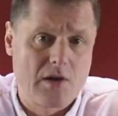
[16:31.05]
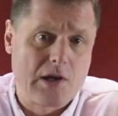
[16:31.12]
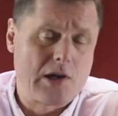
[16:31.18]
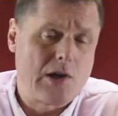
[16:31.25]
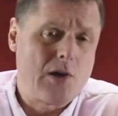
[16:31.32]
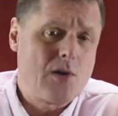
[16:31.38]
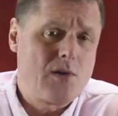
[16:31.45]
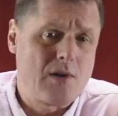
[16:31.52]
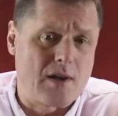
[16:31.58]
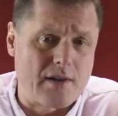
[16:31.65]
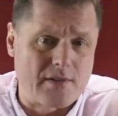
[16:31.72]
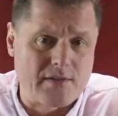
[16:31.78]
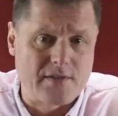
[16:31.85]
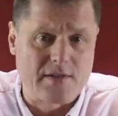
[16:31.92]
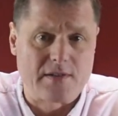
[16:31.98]

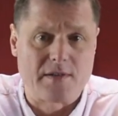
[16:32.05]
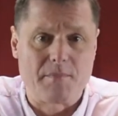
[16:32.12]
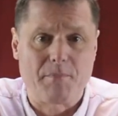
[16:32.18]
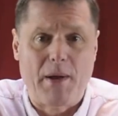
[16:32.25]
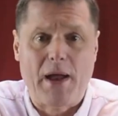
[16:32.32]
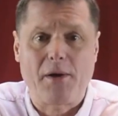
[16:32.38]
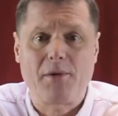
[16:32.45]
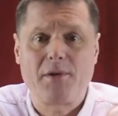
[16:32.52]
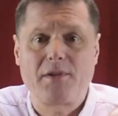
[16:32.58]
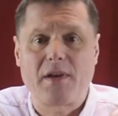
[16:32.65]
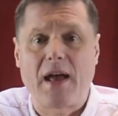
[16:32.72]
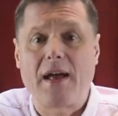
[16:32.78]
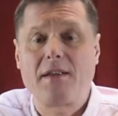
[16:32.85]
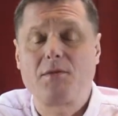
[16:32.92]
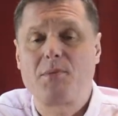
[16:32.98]
clueless, disempowered,
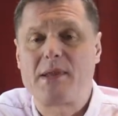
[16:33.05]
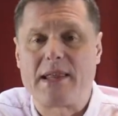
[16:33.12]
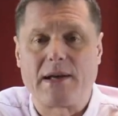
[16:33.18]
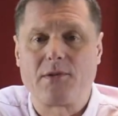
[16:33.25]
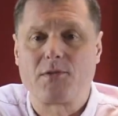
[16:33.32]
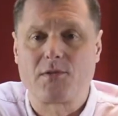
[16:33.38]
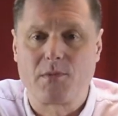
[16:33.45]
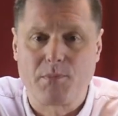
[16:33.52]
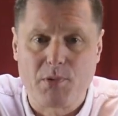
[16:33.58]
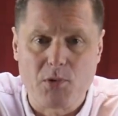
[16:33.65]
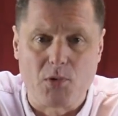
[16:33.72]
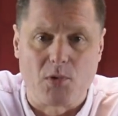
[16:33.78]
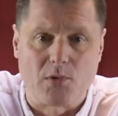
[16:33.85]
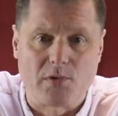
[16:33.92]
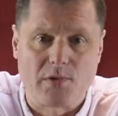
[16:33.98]
and without
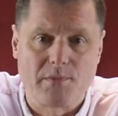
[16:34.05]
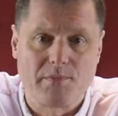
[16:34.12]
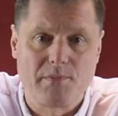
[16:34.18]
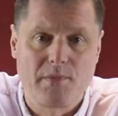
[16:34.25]
support.